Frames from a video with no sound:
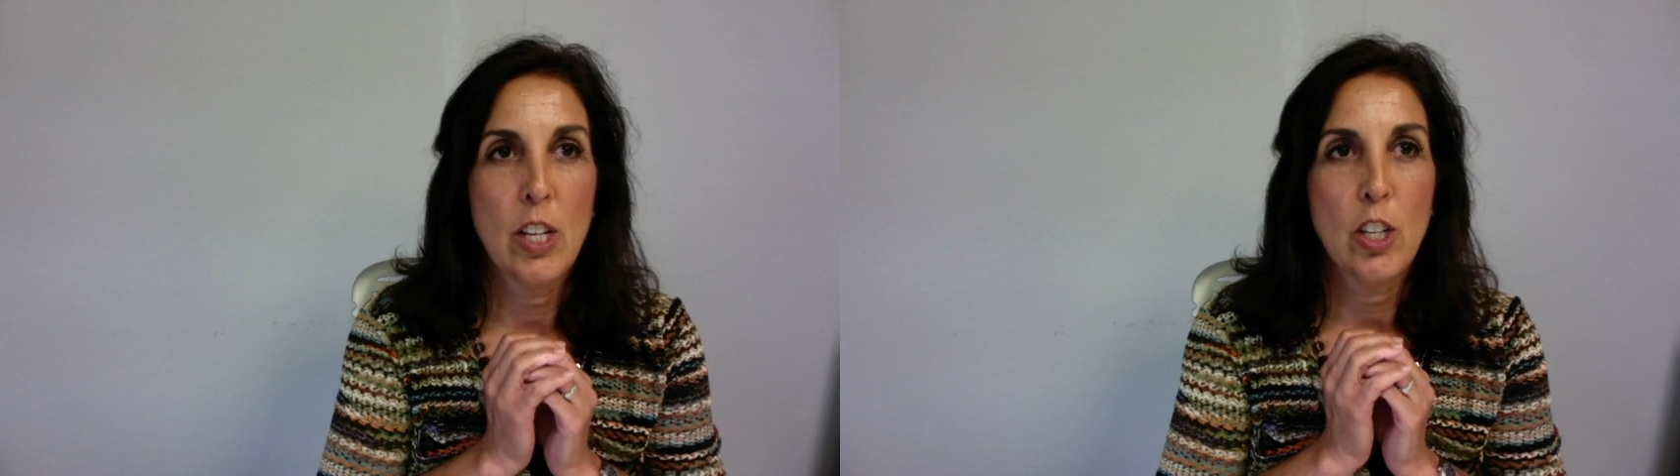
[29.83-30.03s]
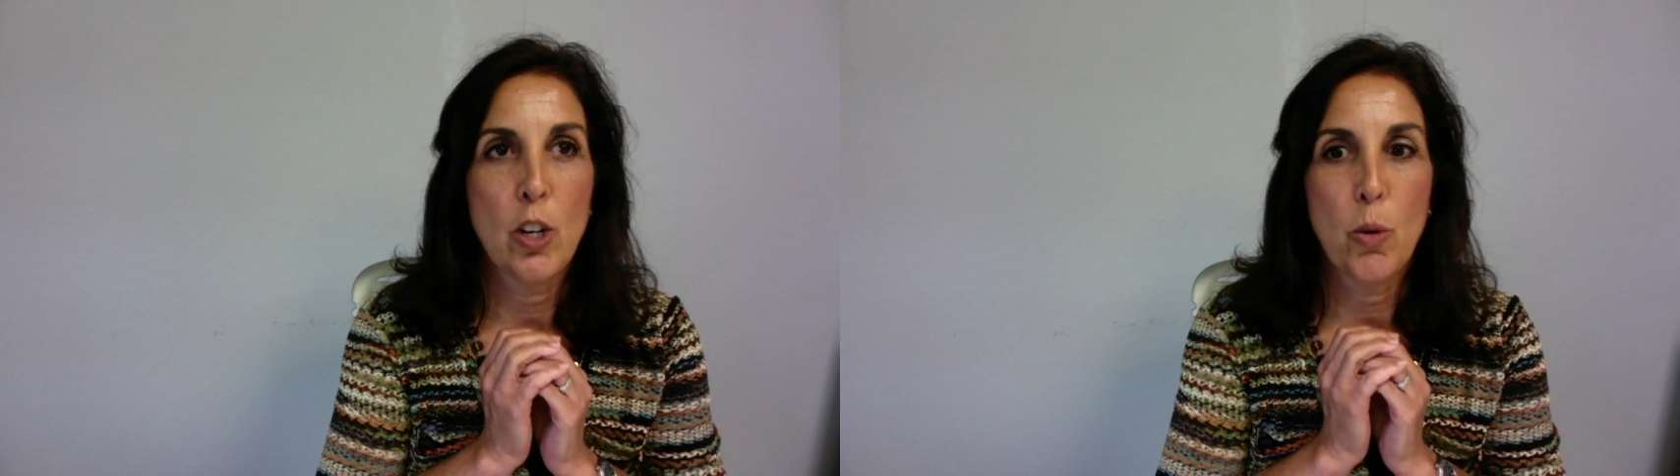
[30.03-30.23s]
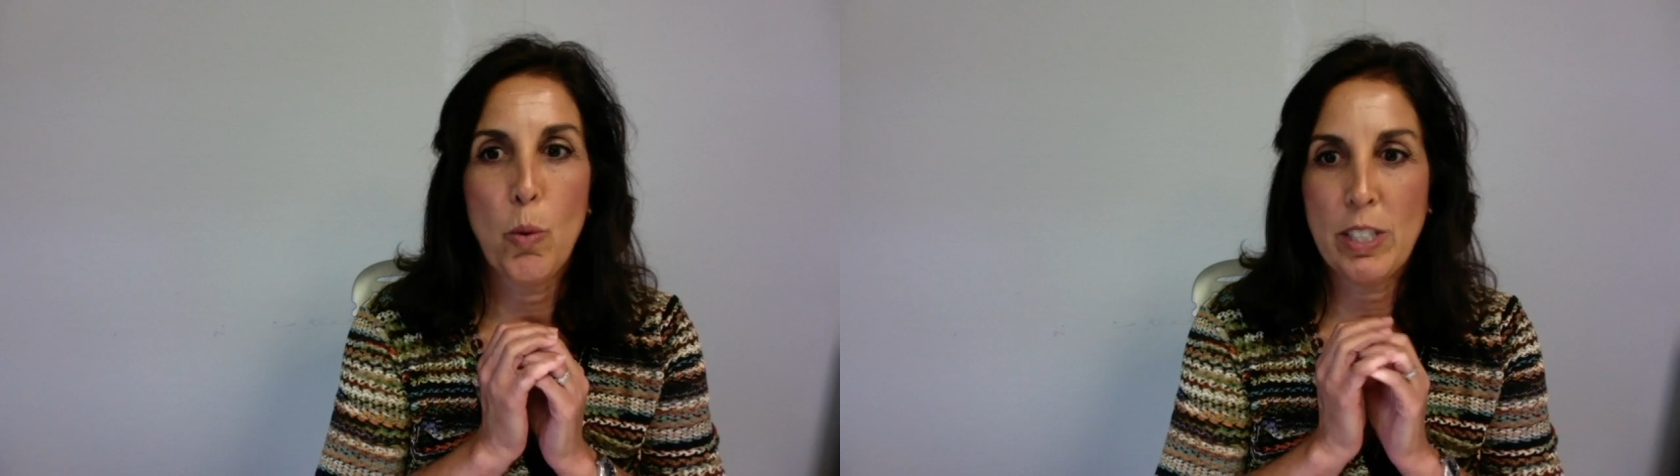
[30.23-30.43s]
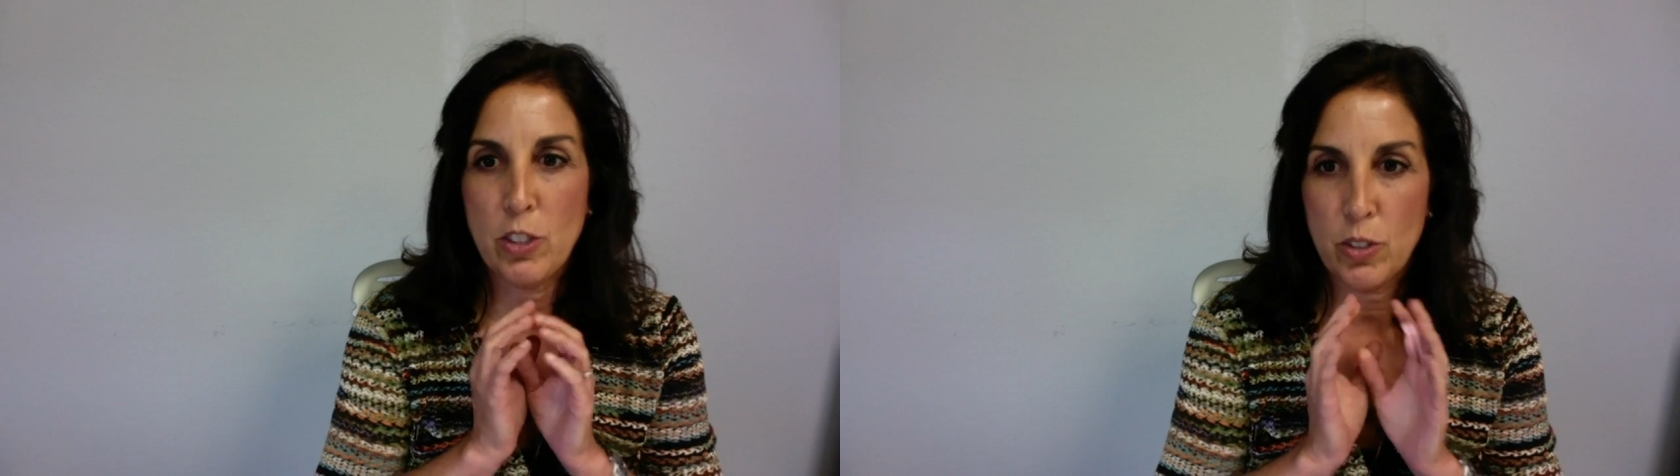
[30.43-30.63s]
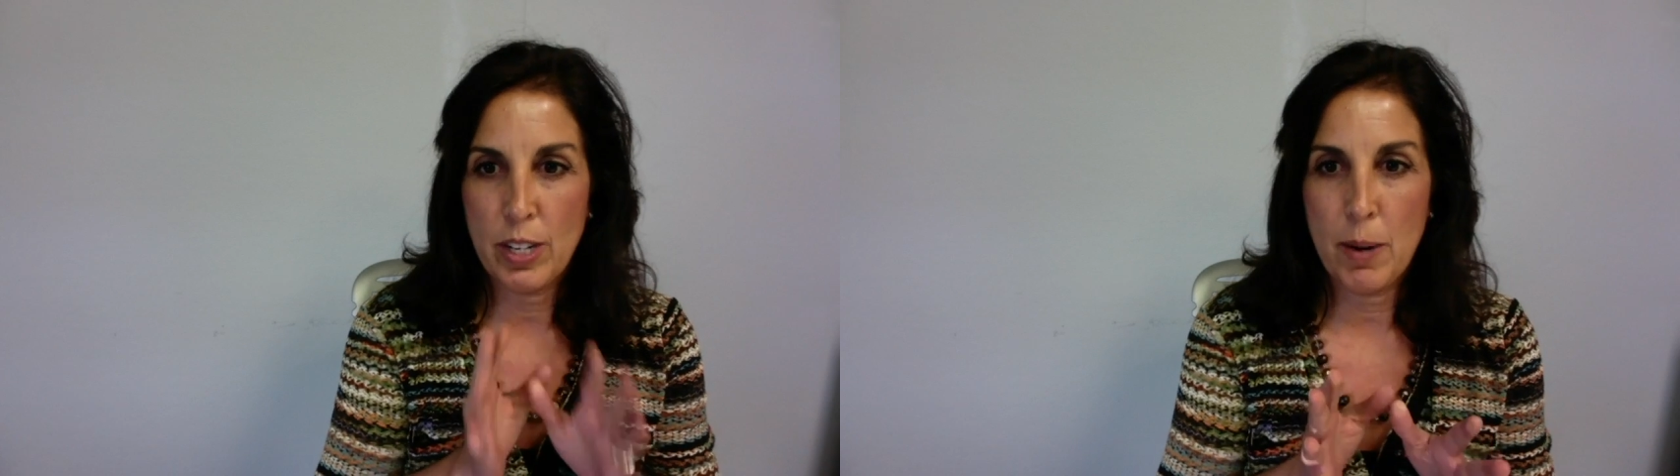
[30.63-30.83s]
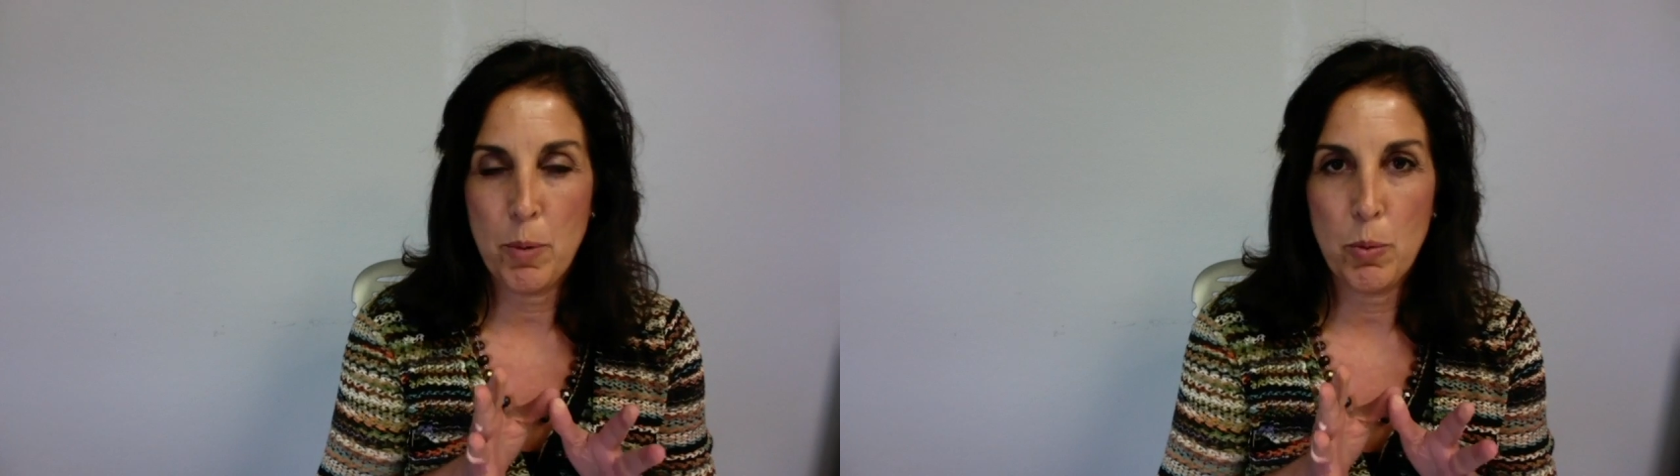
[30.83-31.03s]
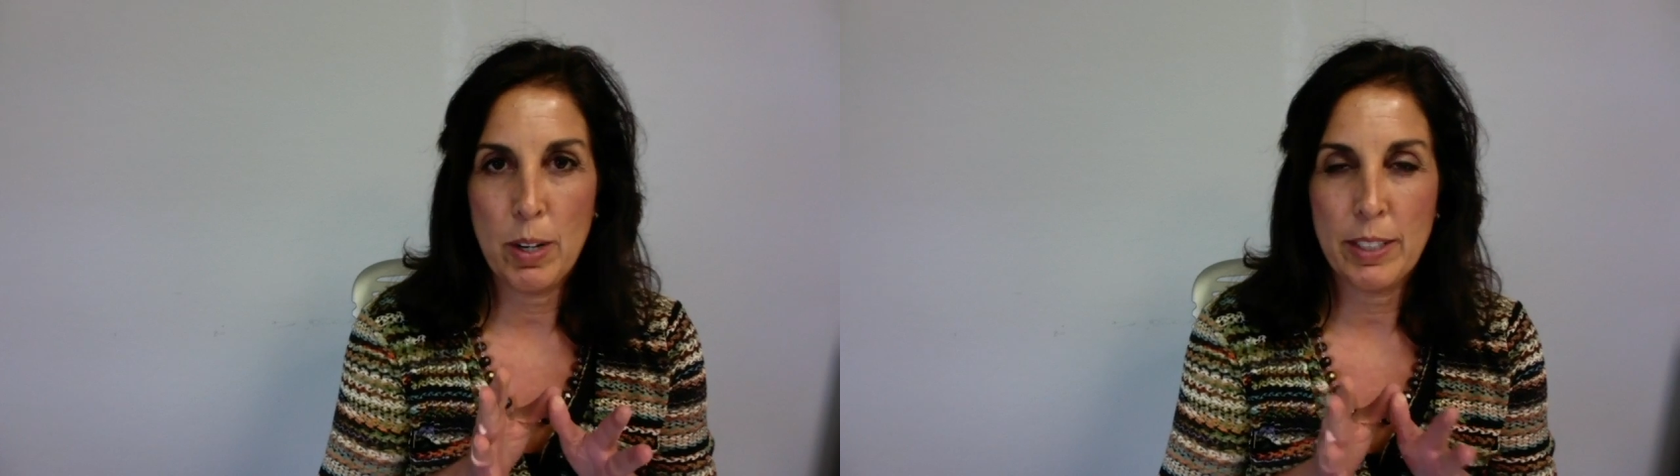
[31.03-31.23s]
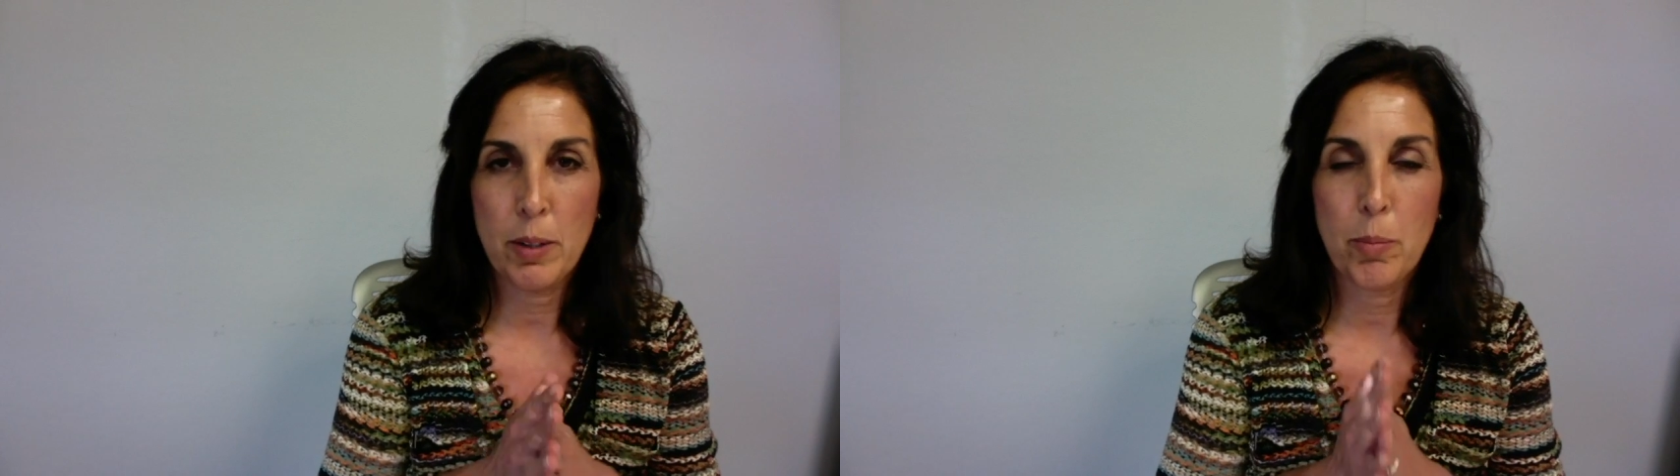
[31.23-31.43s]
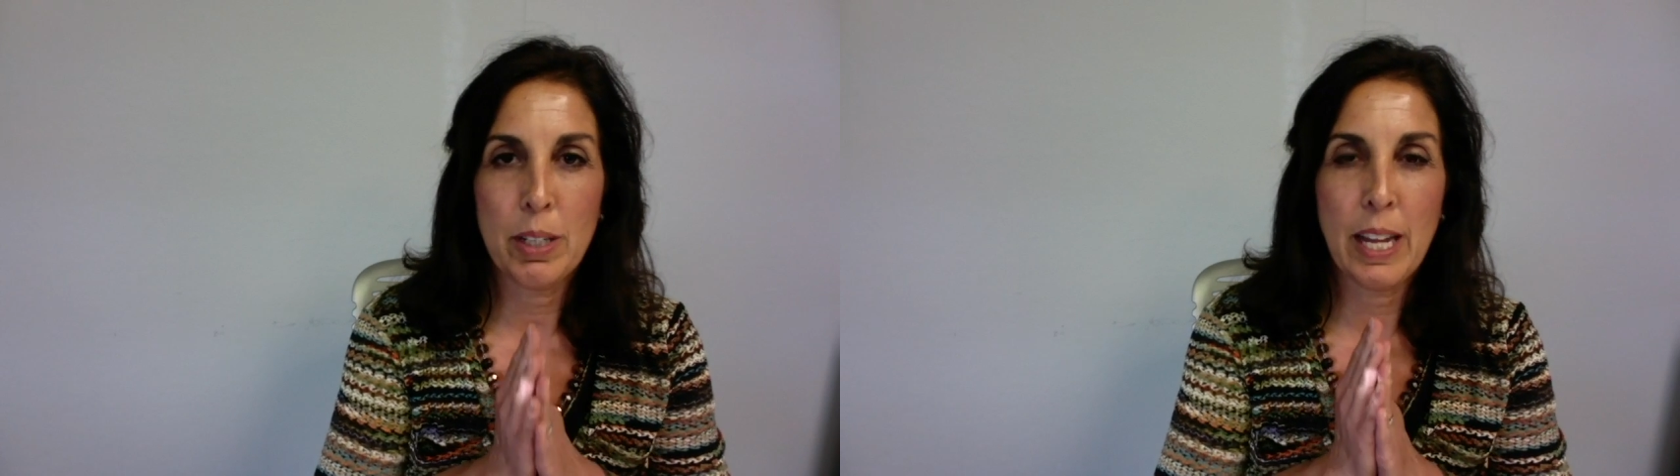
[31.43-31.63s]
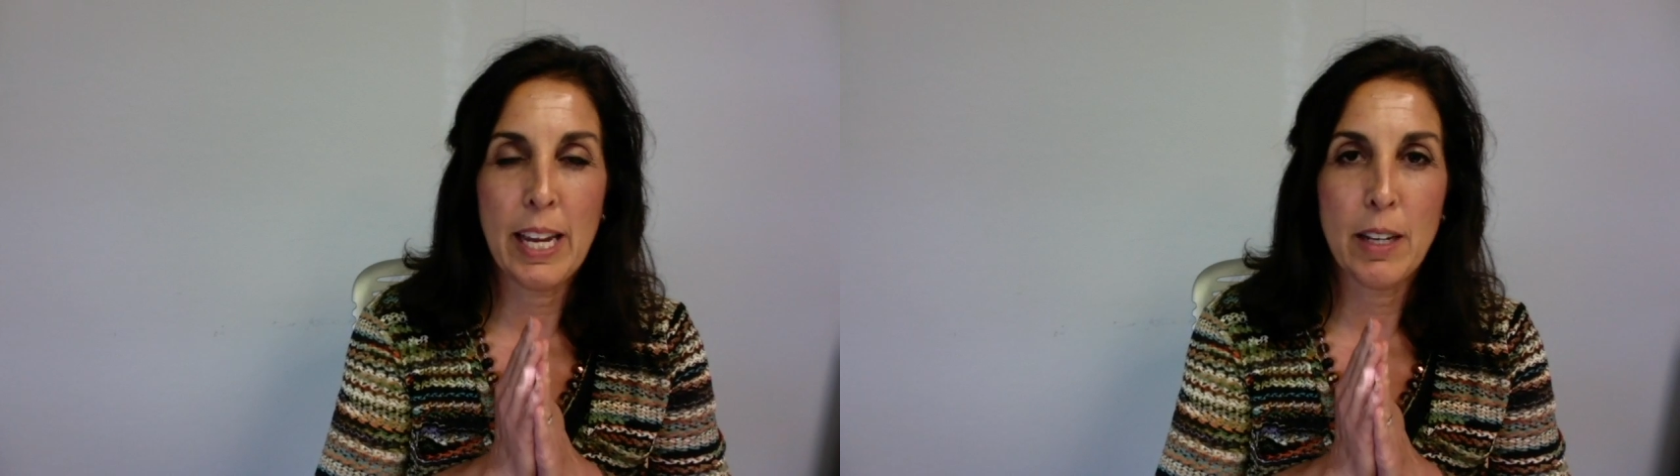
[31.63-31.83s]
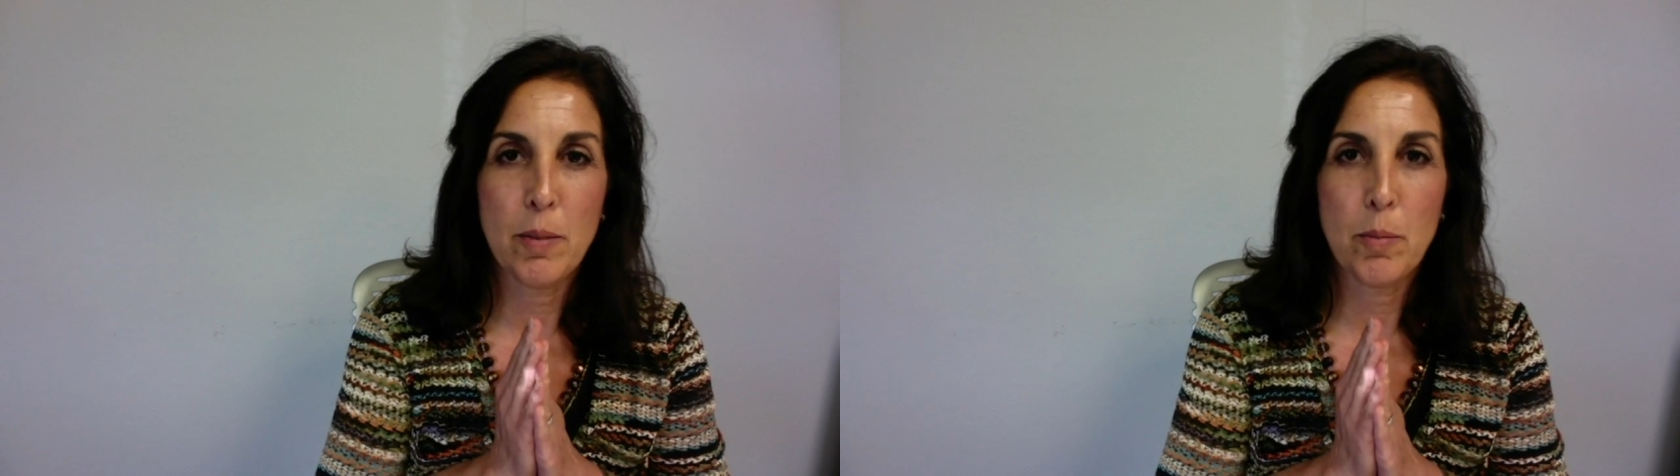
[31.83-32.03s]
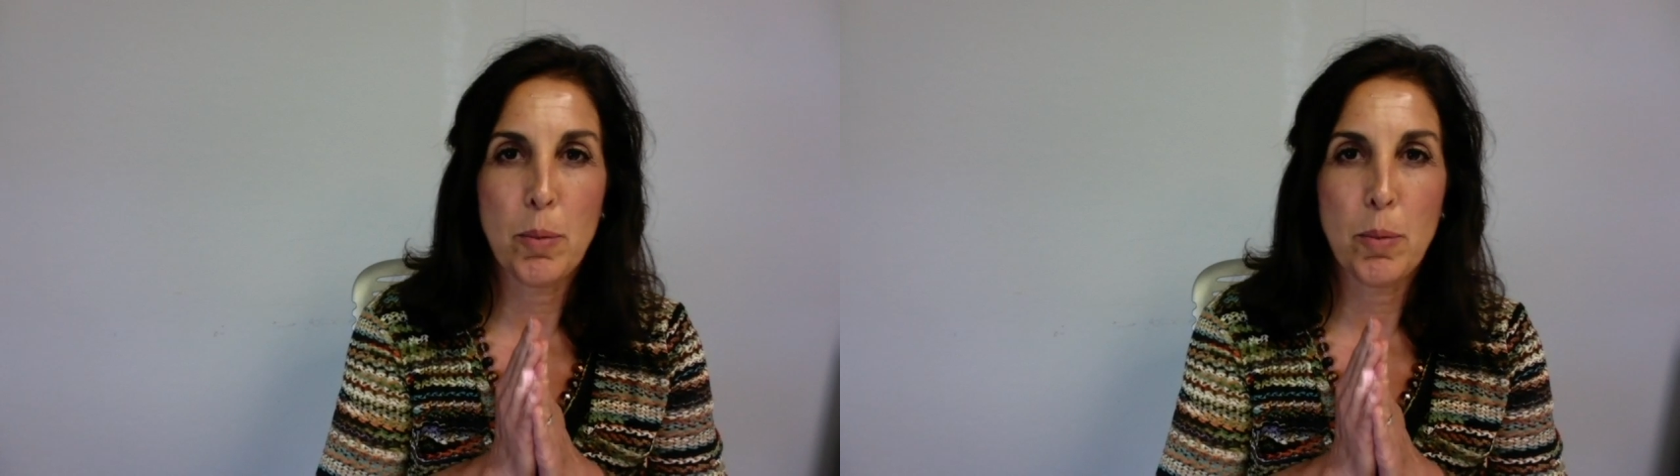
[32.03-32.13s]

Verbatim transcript: you know, what's your number one complaint?